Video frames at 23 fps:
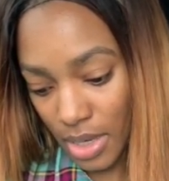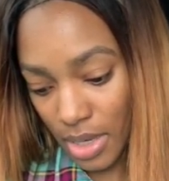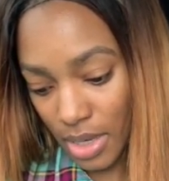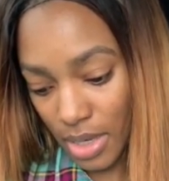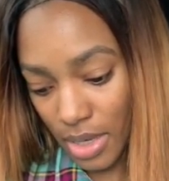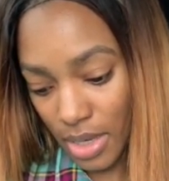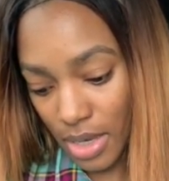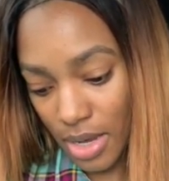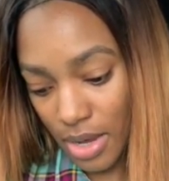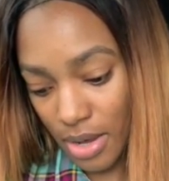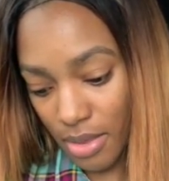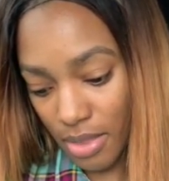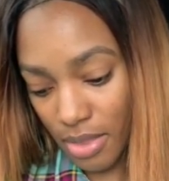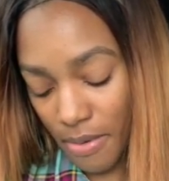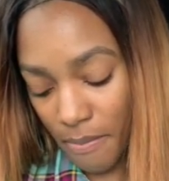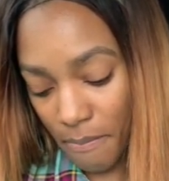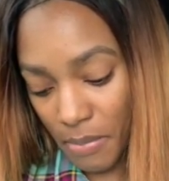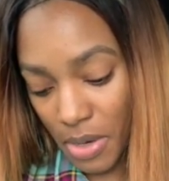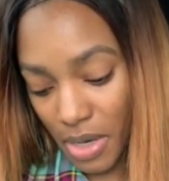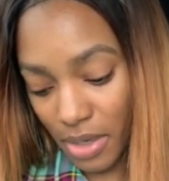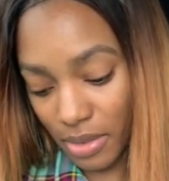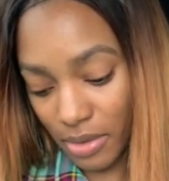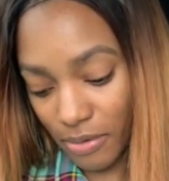in the
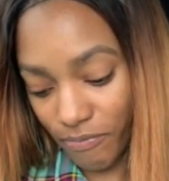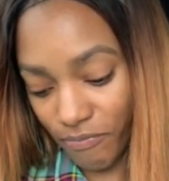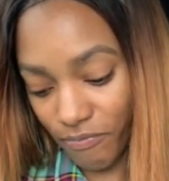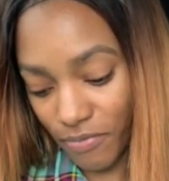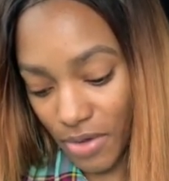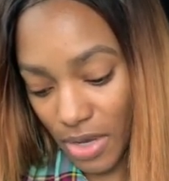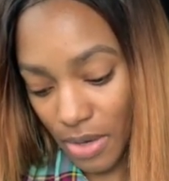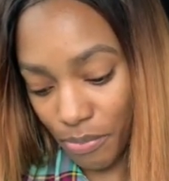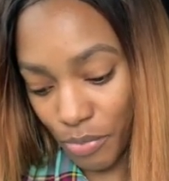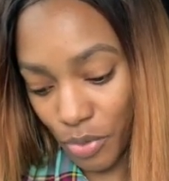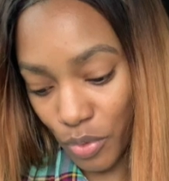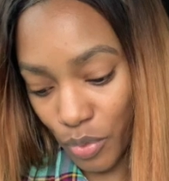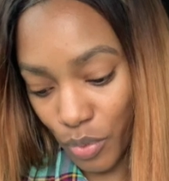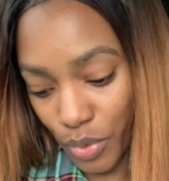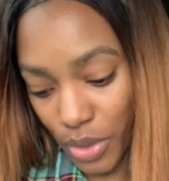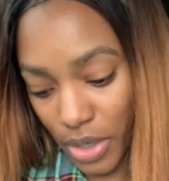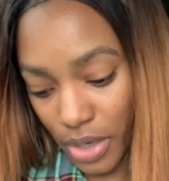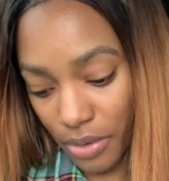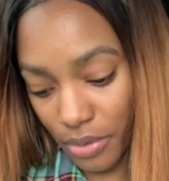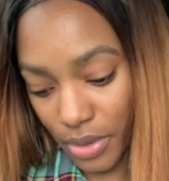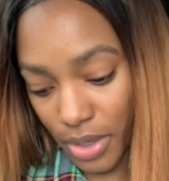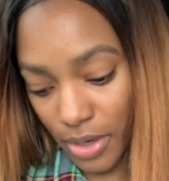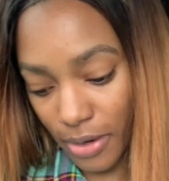month of
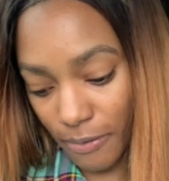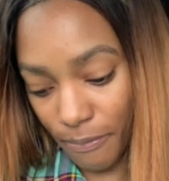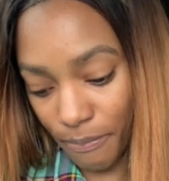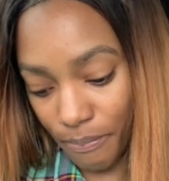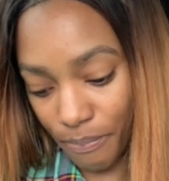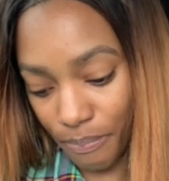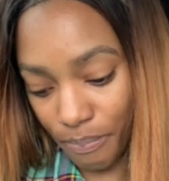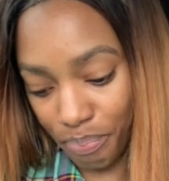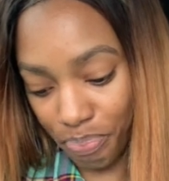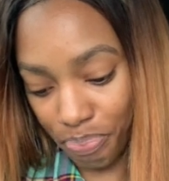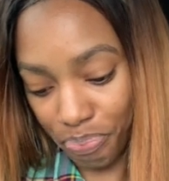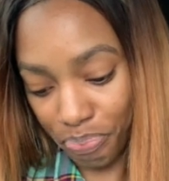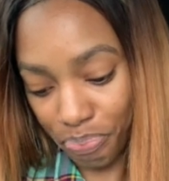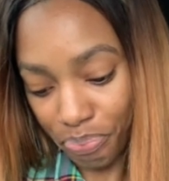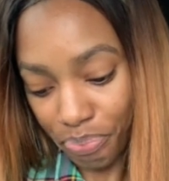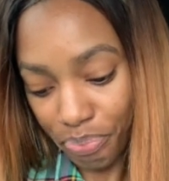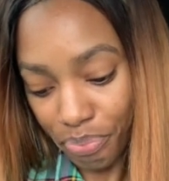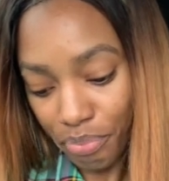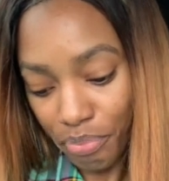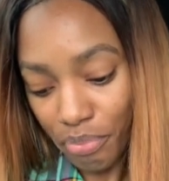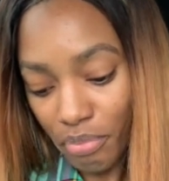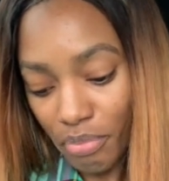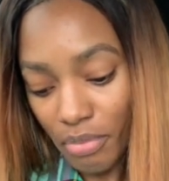February
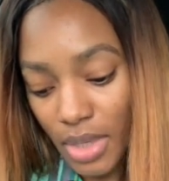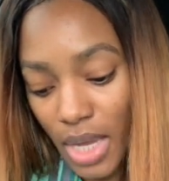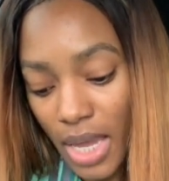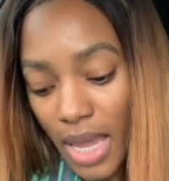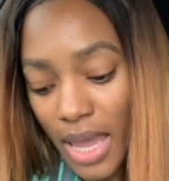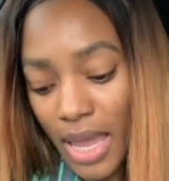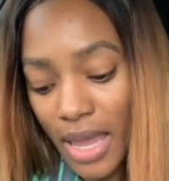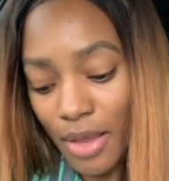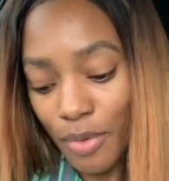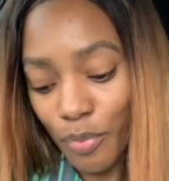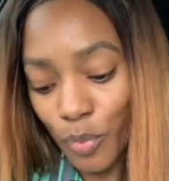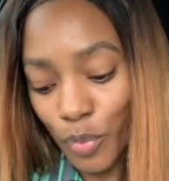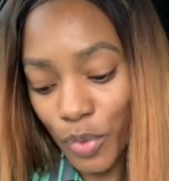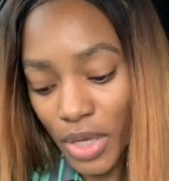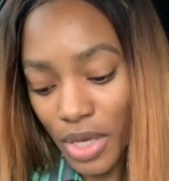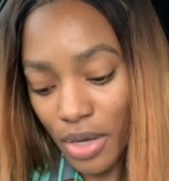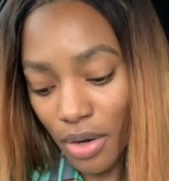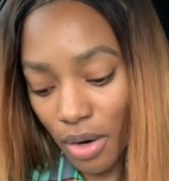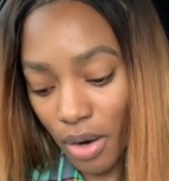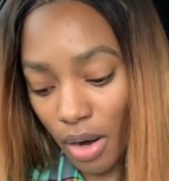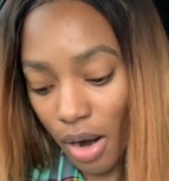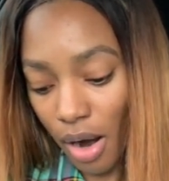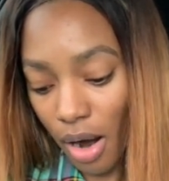and we
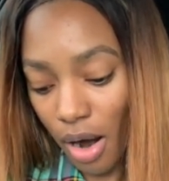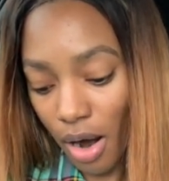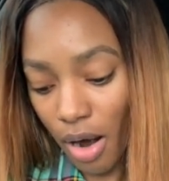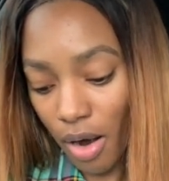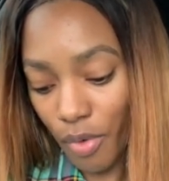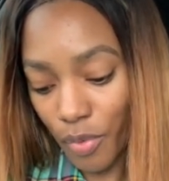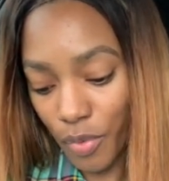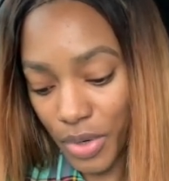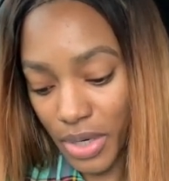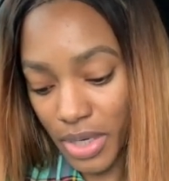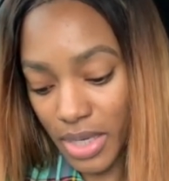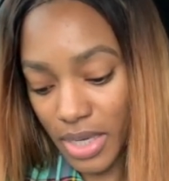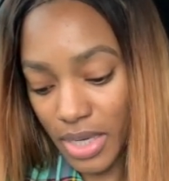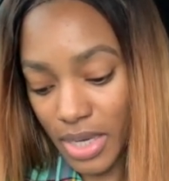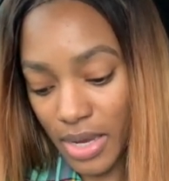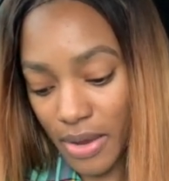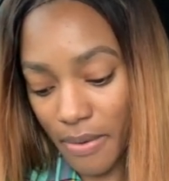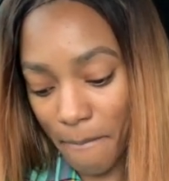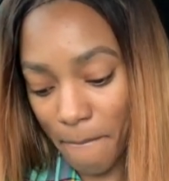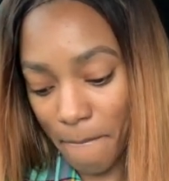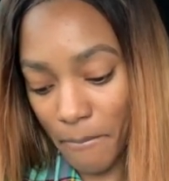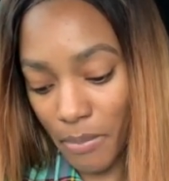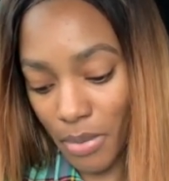are already
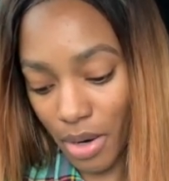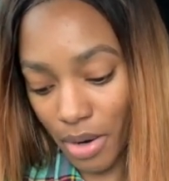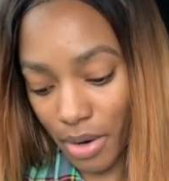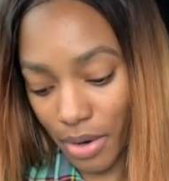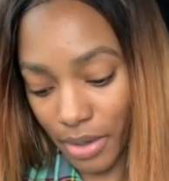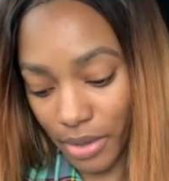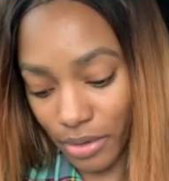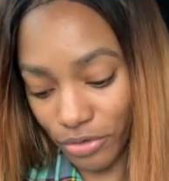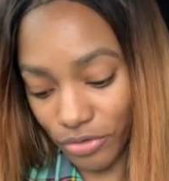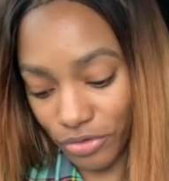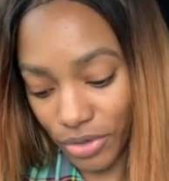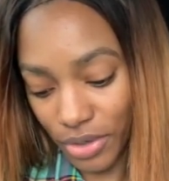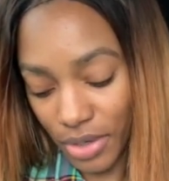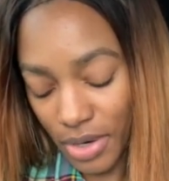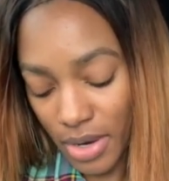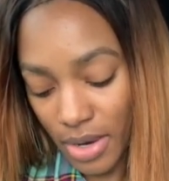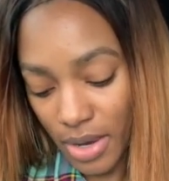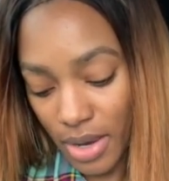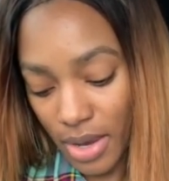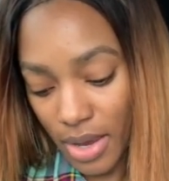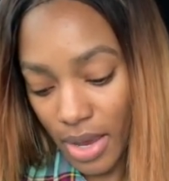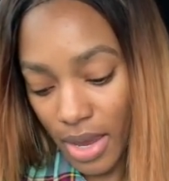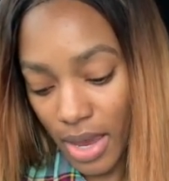in March
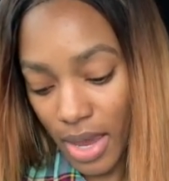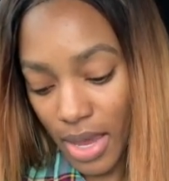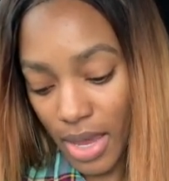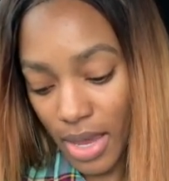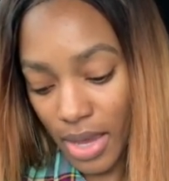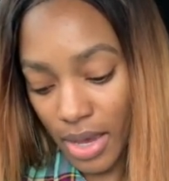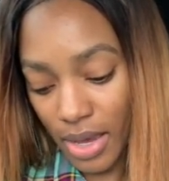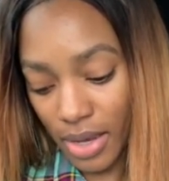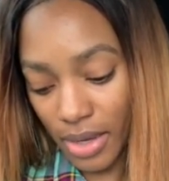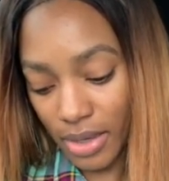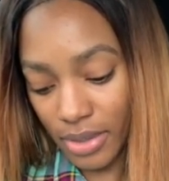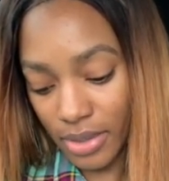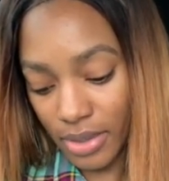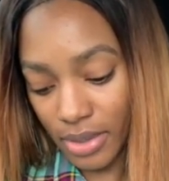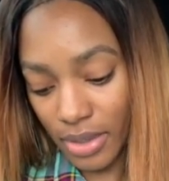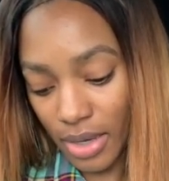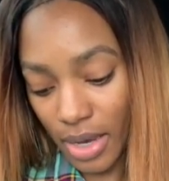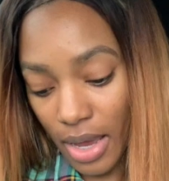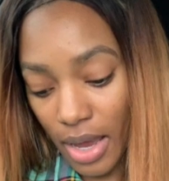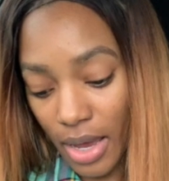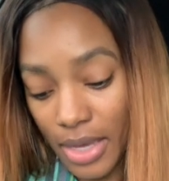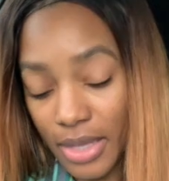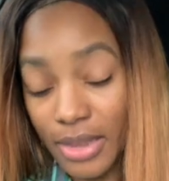and
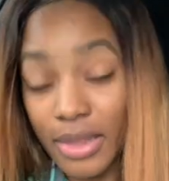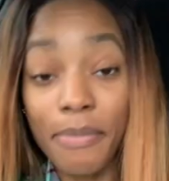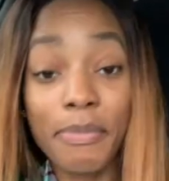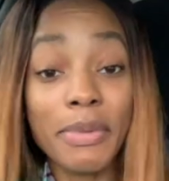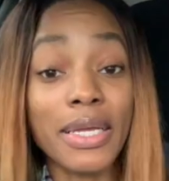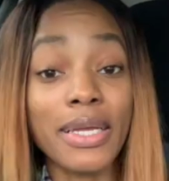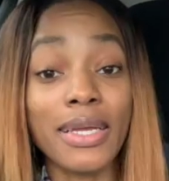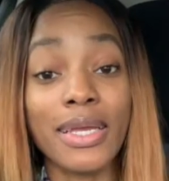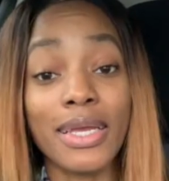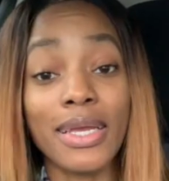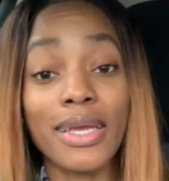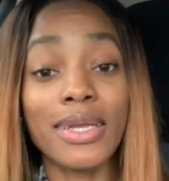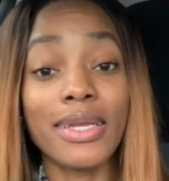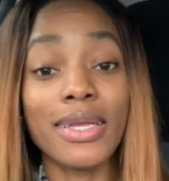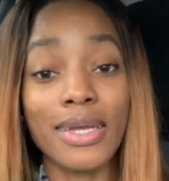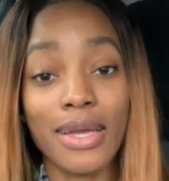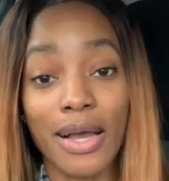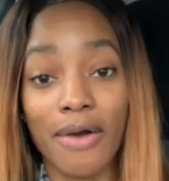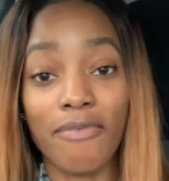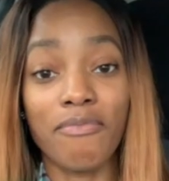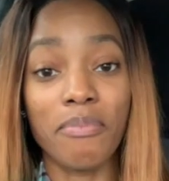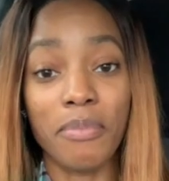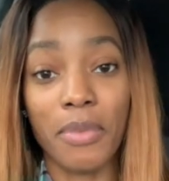at the beginning
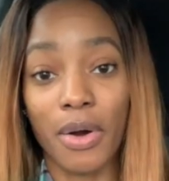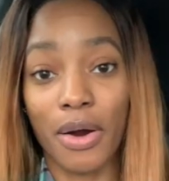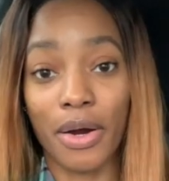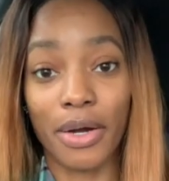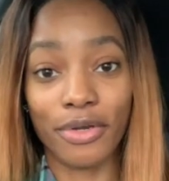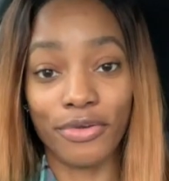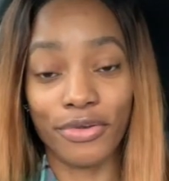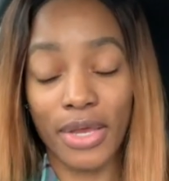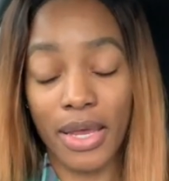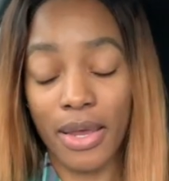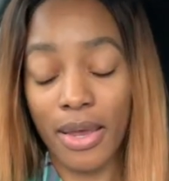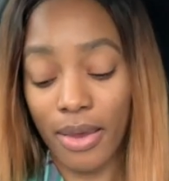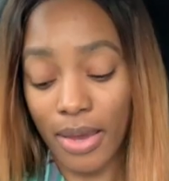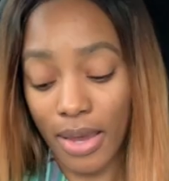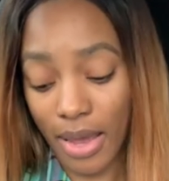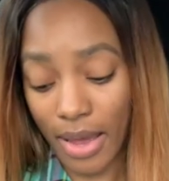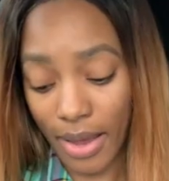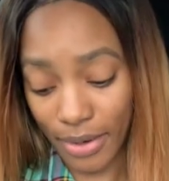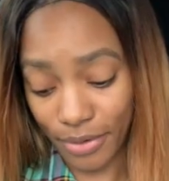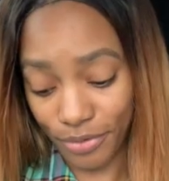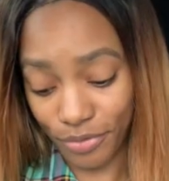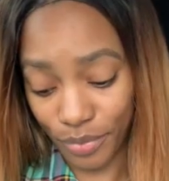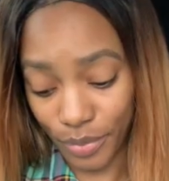of March,
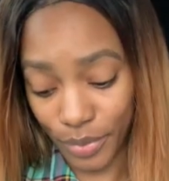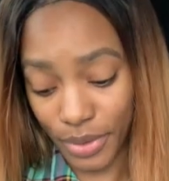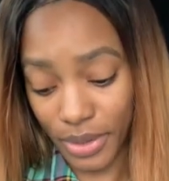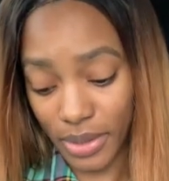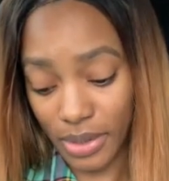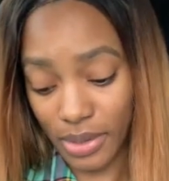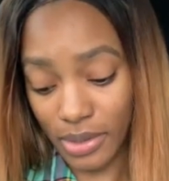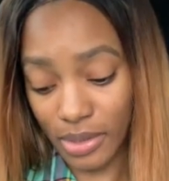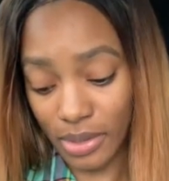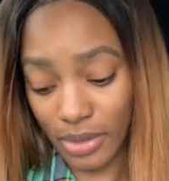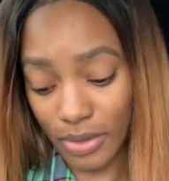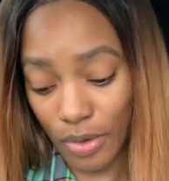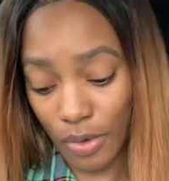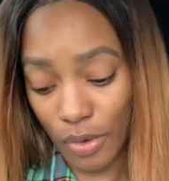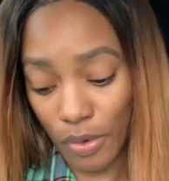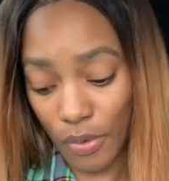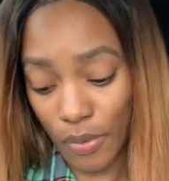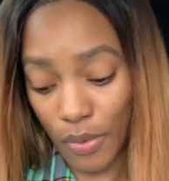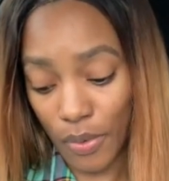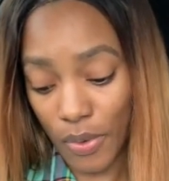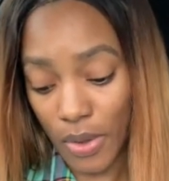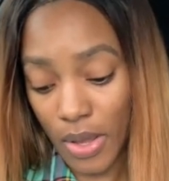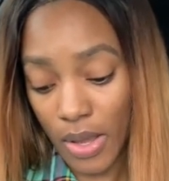actually.
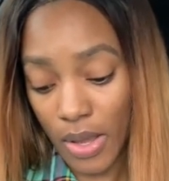So